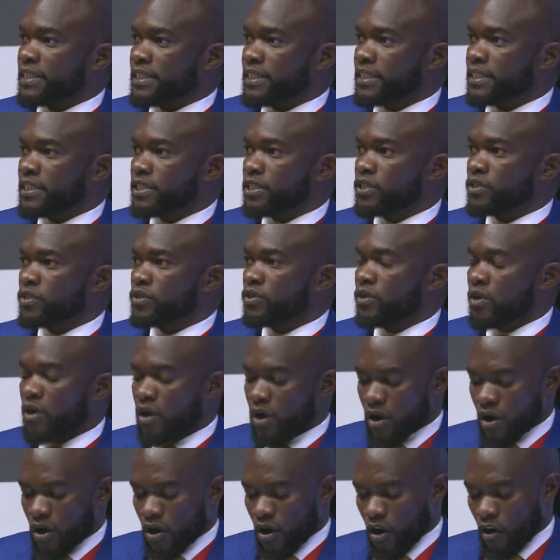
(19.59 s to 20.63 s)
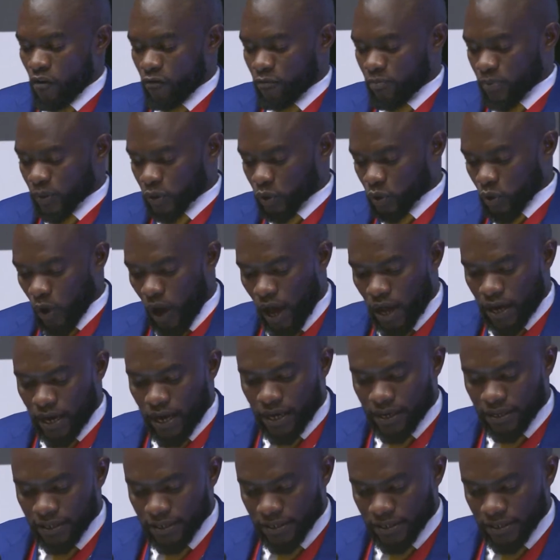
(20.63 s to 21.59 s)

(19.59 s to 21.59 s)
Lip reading: city of Botswana.